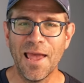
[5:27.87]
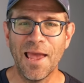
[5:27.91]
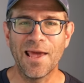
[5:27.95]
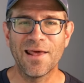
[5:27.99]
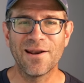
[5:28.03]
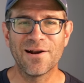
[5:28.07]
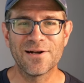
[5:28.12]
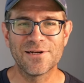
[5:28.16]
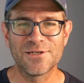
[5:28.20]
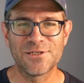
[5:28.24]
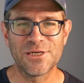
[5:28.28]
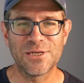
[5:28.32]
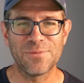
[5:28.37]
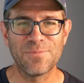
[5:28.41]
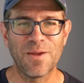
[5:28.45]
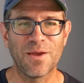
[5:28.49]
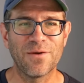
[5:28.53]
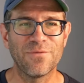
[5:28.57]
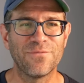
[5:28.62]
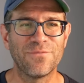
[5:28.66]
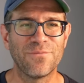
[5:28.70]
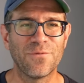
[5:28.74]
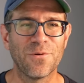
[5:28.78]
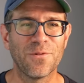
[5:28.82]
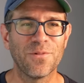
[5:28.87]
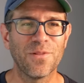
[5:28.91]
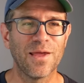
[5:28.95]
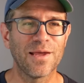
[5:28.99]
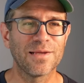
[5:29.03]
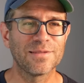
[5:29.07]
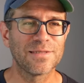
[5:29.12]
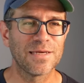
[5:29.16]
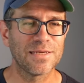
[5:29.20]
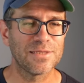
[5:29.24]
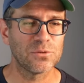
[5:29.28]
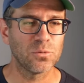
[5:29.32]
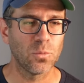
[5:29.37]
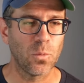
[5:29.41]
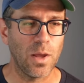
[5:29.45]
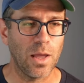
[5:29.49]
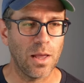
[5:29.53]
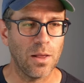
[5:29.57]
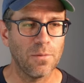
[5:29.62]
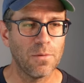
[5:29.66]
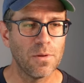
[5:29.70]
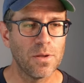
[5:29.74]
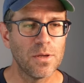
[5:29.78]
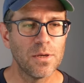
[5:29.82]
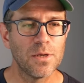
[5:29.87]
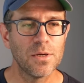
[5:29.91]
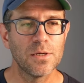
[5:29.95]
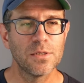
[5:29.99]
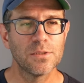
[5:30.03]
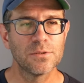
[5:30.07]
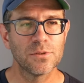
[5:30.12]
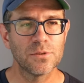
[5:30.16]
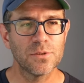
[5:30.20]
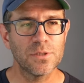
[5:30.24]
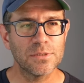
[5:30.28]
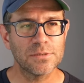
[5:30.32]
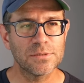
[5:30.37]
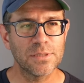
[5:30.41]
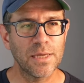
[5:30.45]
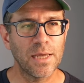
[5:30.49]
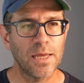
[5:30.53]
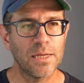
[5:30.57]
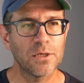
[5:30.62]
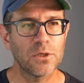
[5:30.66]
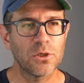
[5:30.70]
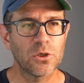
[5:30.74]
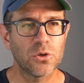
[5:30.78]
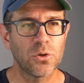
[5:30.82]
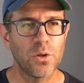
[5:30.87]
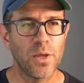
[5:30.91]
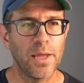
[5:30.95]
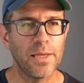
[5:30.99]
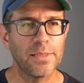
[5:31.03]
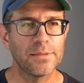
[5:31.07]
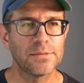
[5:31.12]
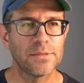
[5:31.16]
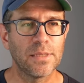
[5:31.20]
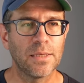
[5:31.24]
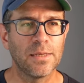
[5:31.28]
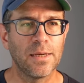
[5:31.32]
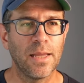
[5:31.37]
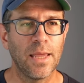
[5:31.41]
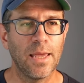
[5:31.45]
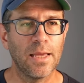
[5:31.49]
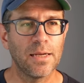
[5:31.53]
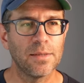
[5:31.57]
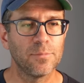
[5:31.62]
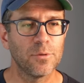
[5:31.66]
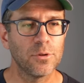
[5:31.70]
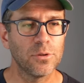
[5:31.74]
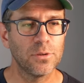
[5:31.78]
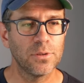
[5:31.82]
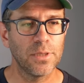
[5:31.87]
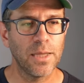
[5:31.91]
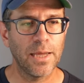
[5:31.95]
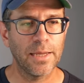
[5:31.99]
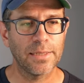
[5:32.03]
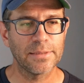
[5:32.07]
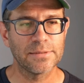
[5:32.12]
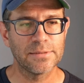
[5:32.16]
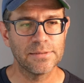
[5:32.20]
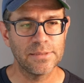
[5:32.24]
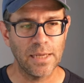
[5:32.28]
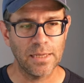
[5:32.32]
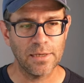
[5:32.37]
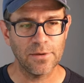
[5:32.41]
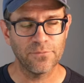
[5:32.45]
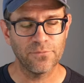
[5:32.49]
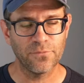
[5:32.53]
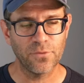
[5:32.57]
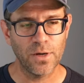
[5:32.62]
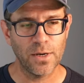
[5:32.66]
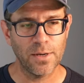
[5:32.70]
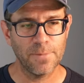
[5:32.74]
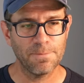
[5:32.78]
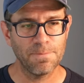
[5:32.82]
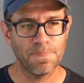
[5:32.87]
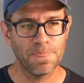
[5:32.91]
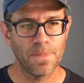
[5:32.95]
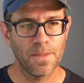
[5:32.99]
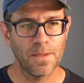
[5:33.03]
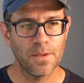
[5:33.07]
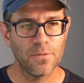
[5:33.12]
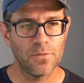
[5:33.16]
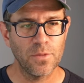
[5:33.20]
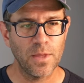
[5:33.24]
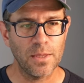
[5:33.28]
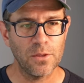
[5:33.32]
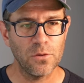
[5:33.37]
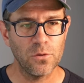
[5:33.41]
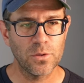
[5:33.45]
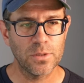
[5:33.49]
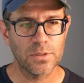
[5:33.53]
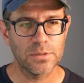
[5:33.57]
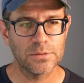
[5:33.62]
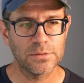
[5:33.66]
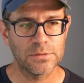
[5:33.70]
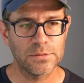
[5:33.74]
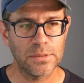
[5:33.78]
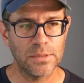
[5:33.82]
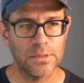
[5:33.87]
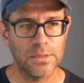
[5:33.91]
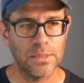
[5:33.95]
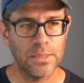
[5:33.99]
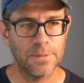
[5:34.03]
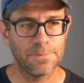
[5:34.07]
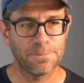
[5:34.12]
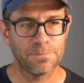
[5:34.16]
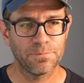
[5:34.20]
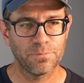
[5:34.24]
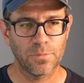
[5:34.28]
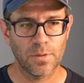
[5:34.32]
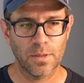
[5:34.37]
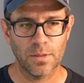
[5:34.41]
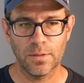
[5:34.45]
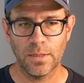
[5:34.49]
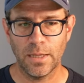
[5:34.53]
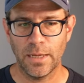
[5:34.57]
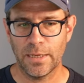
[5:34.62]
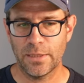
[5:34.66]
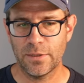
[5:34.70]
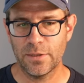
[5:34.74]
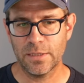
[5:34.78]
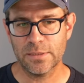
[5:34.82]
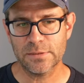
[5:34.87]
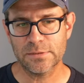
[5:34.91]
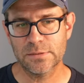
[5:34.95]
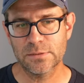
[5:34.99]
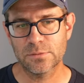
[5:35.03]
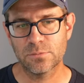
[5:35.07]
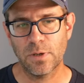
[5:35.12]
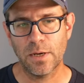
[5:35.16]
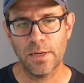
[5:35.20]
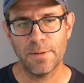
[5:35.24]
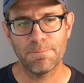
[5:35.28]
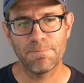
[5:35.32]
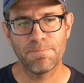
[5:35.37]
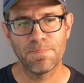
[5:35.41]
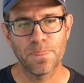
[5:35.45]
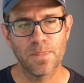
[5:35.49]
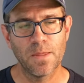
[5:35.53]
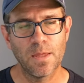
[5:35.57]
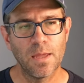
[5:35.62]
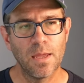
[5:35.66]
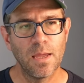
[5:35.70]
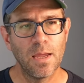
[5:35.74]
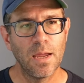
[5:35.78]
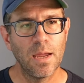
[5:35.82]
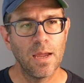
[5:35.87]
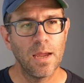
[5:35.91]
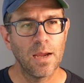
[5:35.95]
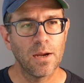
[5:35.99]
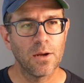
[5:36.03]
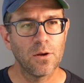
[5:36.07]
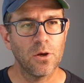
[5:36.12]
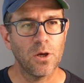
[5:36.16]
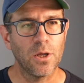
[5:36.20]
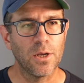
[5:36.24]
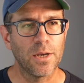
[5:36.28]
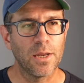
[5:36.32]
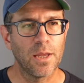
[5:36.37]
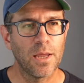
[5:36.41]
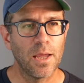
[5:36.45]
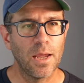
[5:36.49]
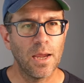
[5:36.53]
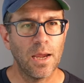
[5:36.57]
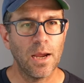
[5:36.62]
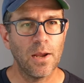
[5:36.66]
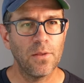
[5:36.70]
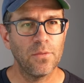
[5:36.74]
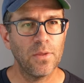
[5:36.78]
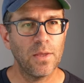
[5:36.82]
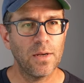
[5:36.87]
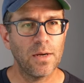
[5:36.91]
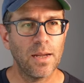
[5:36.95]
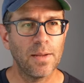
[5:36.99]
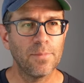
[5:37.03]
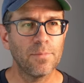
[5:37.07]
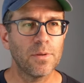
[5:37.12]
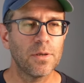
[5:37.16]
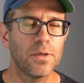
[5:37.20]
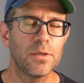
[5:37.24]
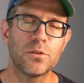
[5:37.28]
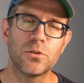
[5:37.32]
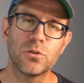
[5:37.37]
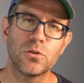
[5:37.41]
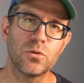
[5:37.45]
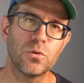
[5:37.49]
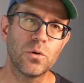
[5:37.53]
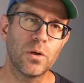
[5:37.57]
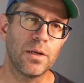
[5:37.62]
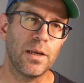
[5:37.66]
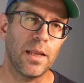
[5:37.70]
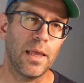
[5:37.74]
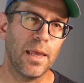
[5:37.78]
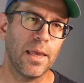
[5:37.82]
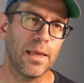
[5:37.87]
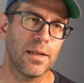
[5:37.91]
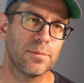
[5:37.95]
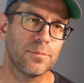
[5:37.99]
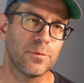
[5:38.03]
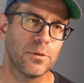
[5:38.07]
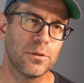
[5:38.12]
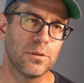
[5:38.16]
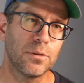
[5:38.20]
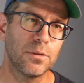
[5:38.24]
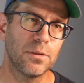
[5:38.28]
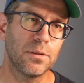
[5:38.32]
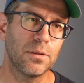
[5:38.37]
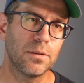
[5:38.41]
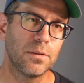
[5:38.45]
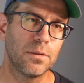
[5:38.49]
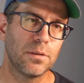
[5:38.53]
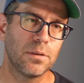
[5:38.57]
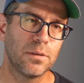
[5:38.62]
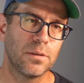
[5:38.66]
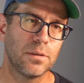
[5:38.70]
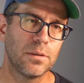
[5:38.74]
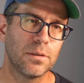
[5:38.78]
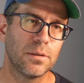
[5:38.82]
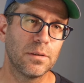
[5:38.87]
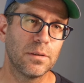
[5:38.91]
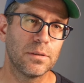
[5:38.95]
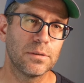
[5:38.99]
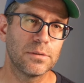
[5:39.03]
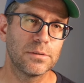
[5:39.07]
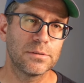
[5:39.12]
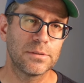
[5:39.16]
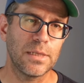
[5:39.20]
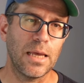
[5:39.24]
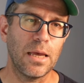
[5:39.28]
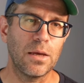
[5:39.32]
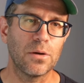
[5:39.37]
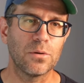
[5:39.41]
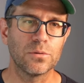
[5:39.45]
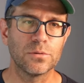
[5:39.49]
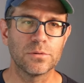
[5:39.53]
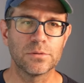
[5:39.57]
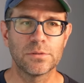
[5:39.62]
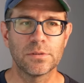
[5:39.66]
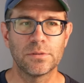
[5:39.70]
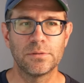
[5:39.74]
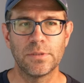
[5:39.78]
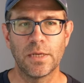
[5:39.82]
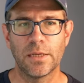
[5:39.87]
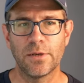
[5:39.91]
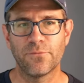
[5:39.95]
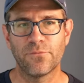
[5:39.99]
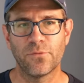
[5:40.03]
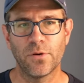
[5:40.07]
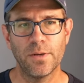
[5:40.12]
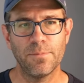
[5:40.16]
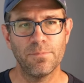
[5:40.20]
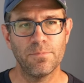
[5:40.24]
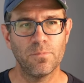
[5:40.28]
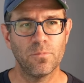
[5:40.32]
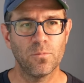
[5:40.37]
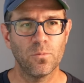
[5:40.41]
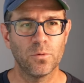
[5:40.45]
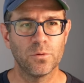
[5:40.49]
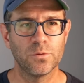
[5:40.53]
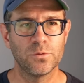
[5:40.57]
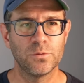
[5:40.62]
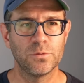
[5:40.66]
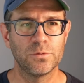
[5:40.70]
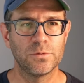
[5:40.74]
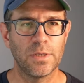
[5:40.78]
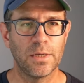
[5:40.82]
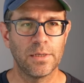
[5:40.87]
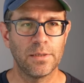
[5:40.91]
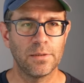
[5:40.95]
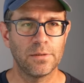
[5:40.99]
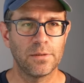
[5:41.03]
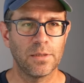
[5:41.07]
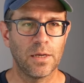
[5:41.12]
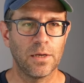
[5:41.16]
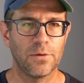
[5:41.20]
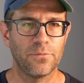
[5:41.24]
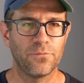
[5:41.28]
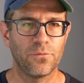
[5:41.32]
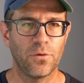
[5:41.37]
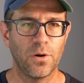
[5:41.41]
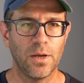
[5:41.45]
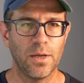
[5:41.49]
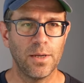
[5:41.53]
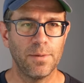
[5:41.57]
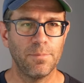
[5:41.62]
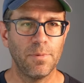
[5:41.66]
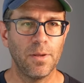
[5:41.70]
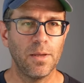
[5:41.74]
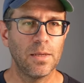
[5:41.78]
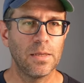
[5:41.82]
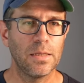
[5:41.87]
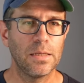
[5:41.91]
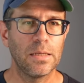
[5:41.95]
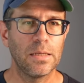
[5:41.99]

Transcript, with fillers: and our sheep have four legs as well. So this again creates an animal legs data frame that you can see like this, right? Good. And then I'm gonna do an animal sounds data frame. We'll do data.frame